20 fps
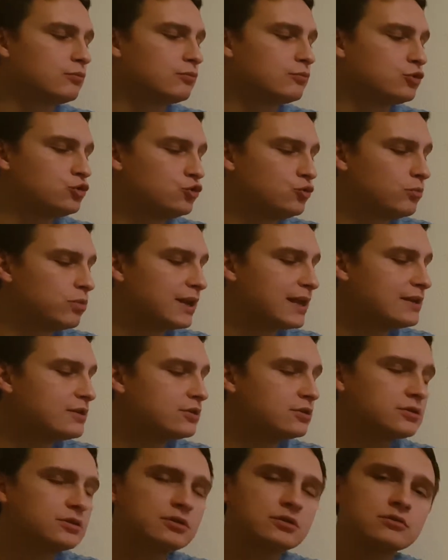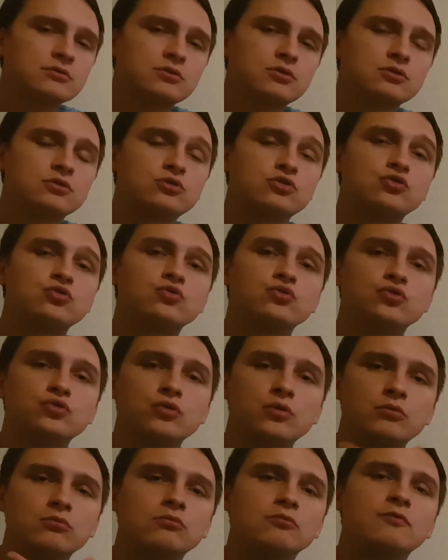two blenders, or
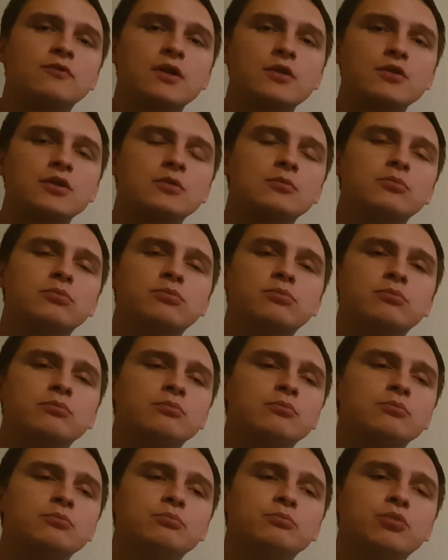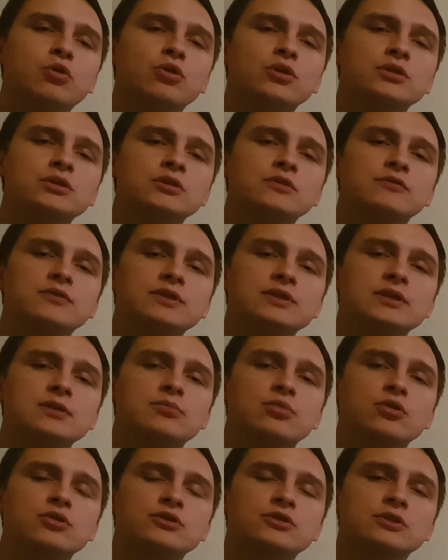two very important whiskey
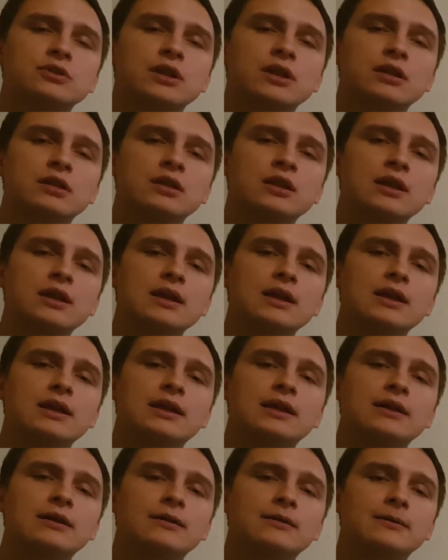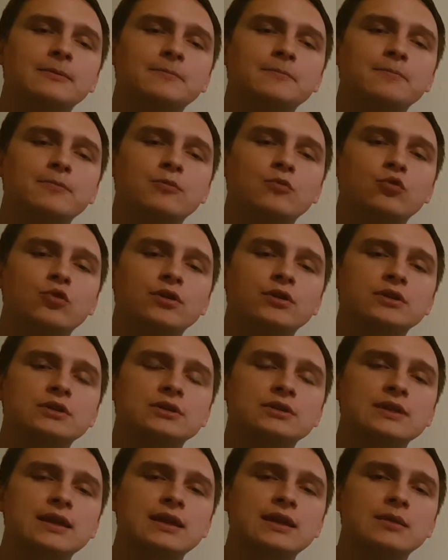personnel. One
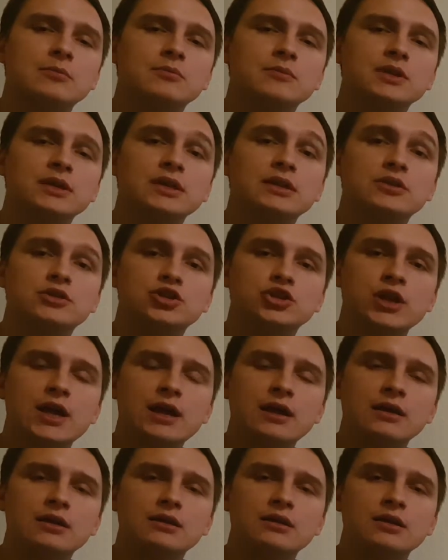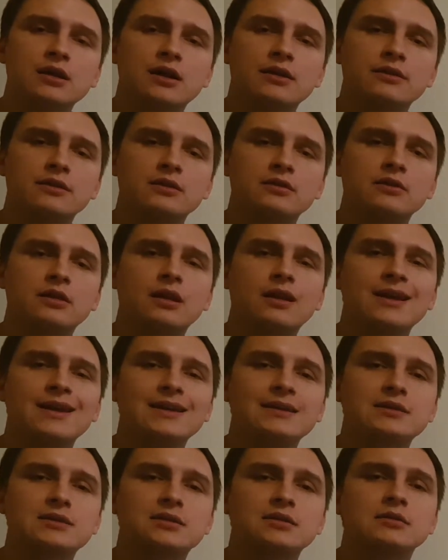is named Ian Chang, and the other the
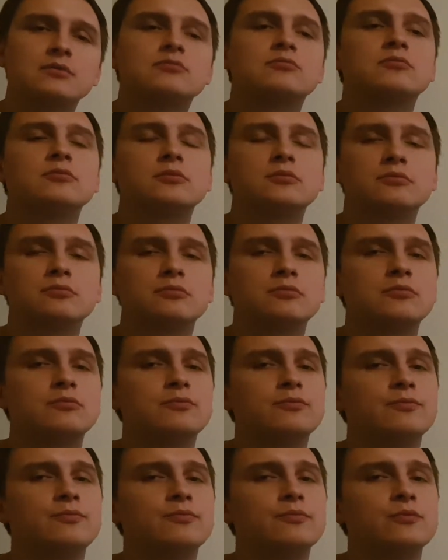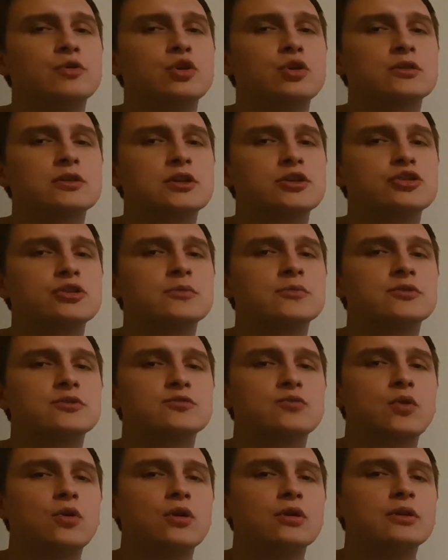late Dr. Jim
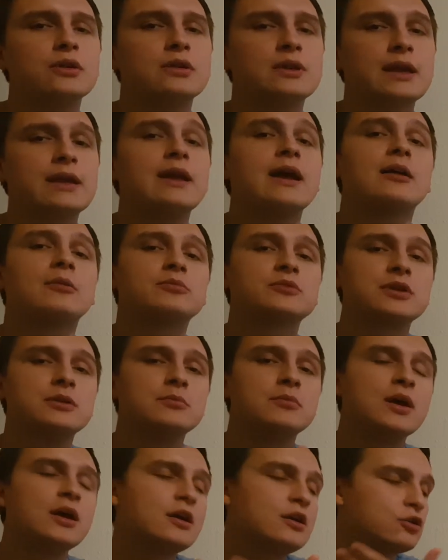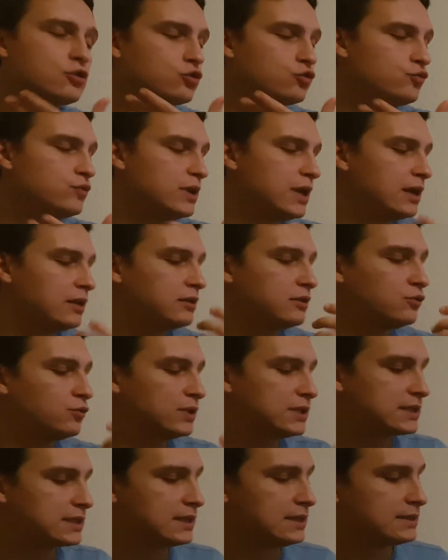Swan, and they helped him create the
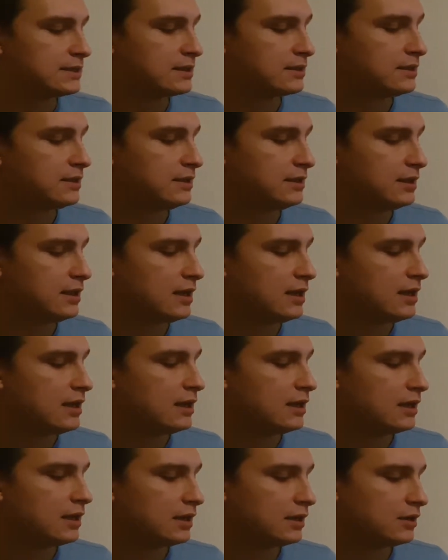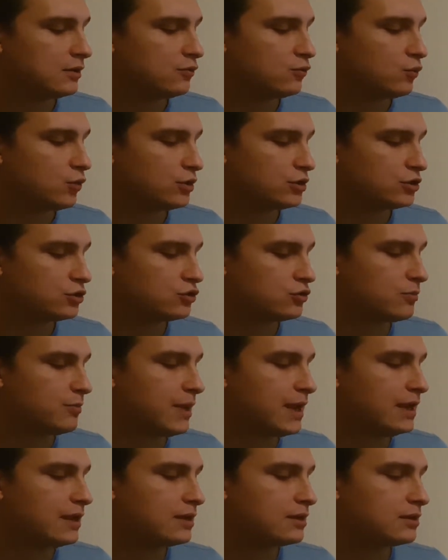whiskies that he wanted to
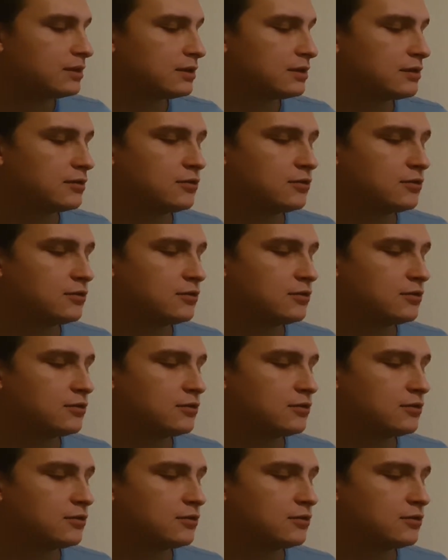make,